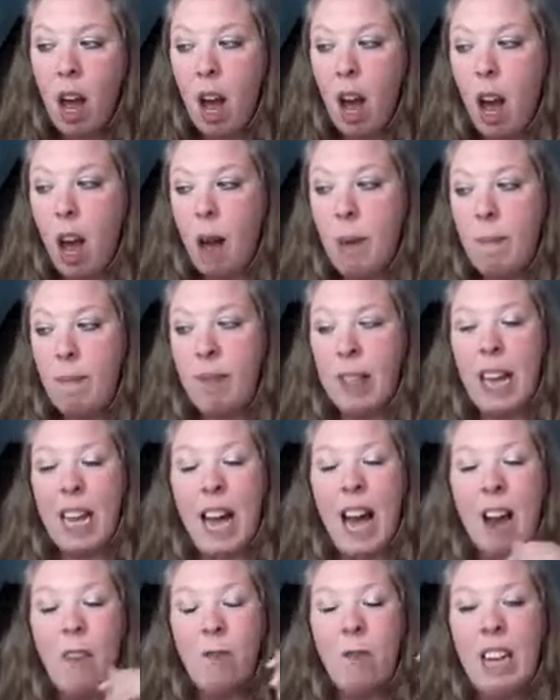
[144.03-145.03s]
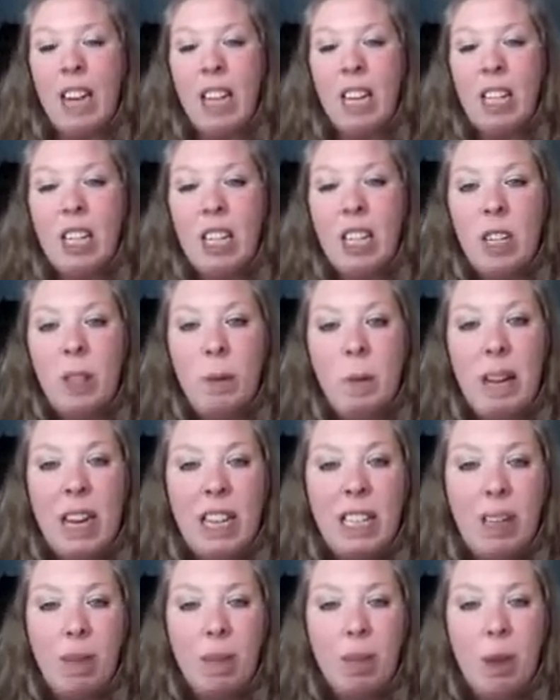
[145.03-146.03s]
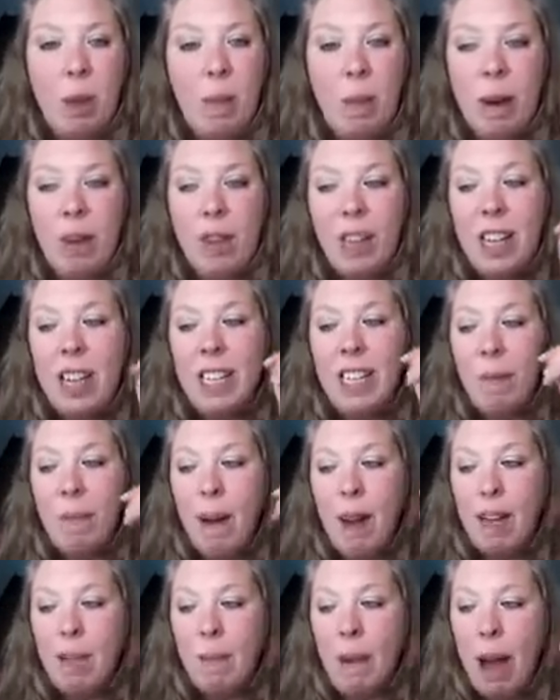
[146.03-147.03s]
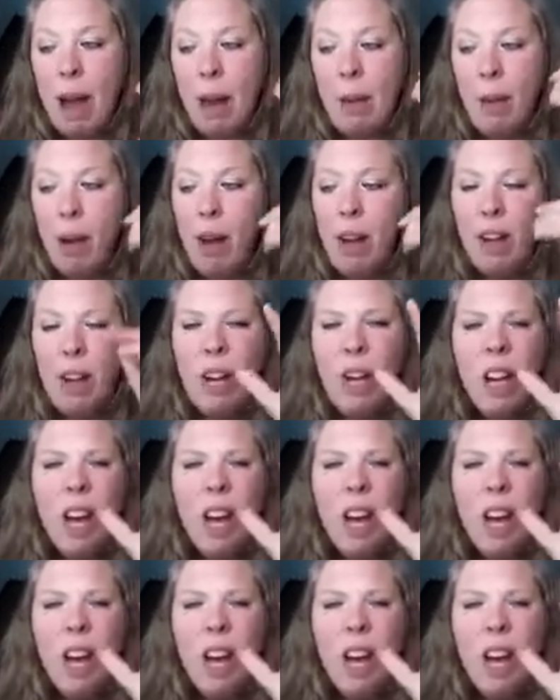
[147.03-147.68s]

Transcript: They can reach speeds up to about 30 miles per hour.